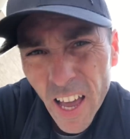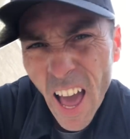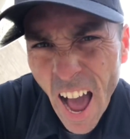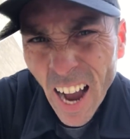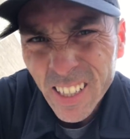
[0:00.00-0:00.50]

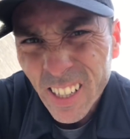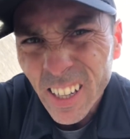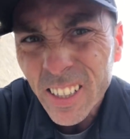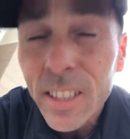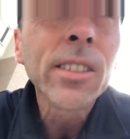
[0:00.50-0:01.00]

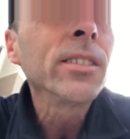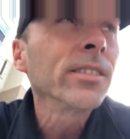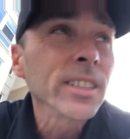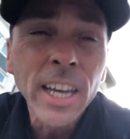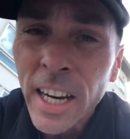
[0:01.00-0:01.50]
access,
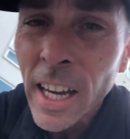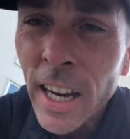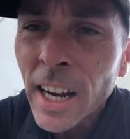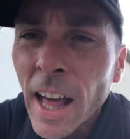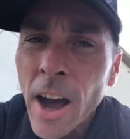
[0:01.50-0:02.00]
getting
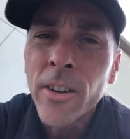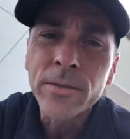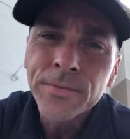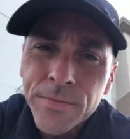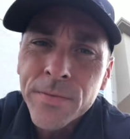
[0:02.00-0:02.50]
in and out,
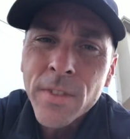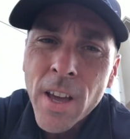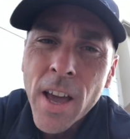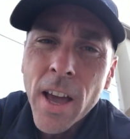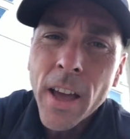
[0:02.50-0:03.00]

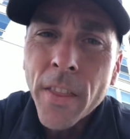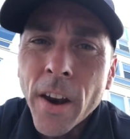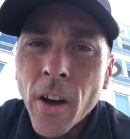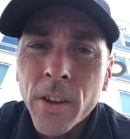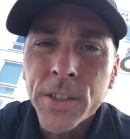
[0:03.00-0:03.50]
and
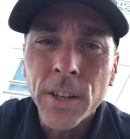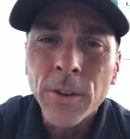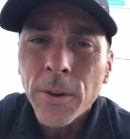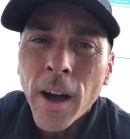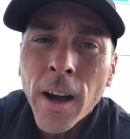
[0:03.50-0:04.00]
then
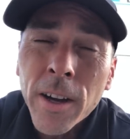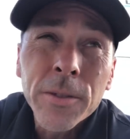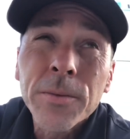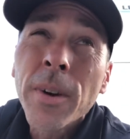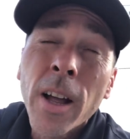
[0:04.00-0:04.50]
also uh,
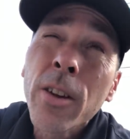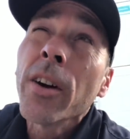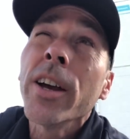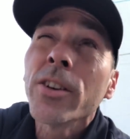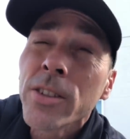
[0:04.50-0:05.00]

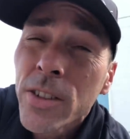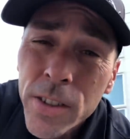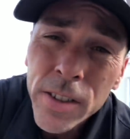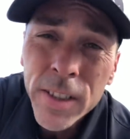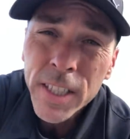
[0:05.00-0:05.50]
elevators,
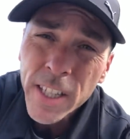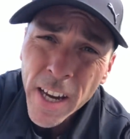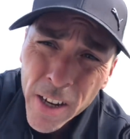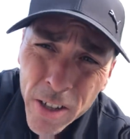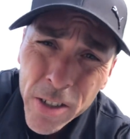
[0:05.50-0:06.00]

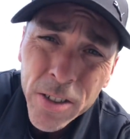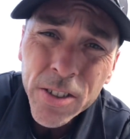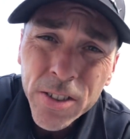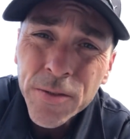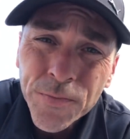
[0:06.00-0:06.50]

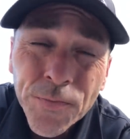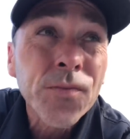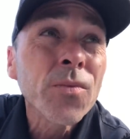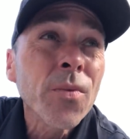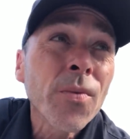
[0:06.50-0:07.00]
stairs,
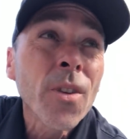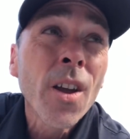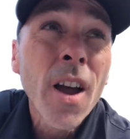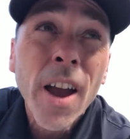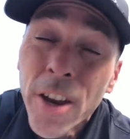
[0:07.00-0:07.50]

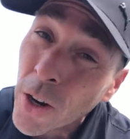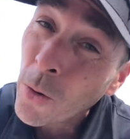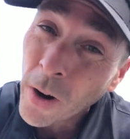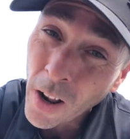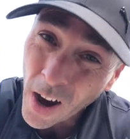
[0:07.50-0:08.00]
you don't
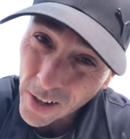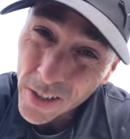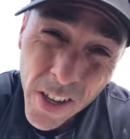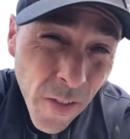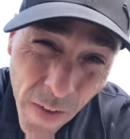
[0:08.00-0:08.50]
wanna lock
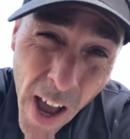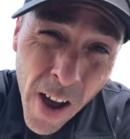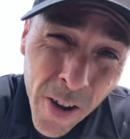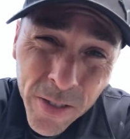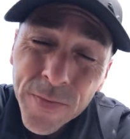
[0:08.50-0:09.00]
yourself
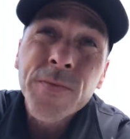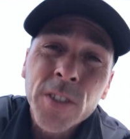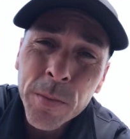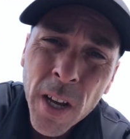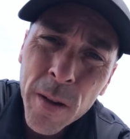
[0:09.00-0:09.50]
out,
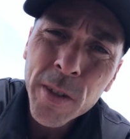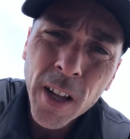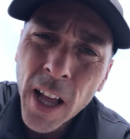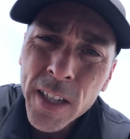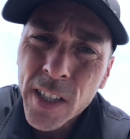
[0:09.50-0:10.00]
Sometimes
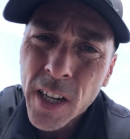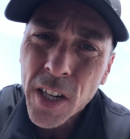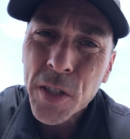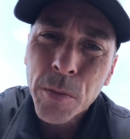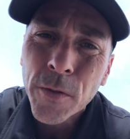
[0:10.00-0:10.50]
I'll ask the
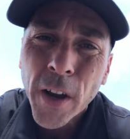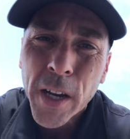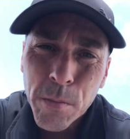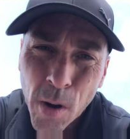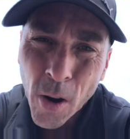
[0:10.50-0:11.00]
customer if I
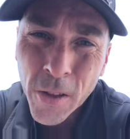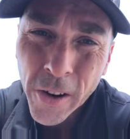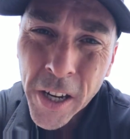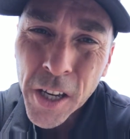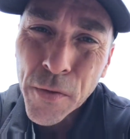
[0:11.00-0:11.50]
can borrow
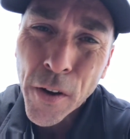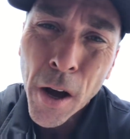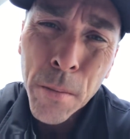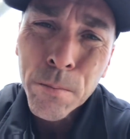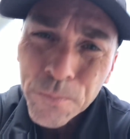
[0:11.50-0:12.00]
their key fob.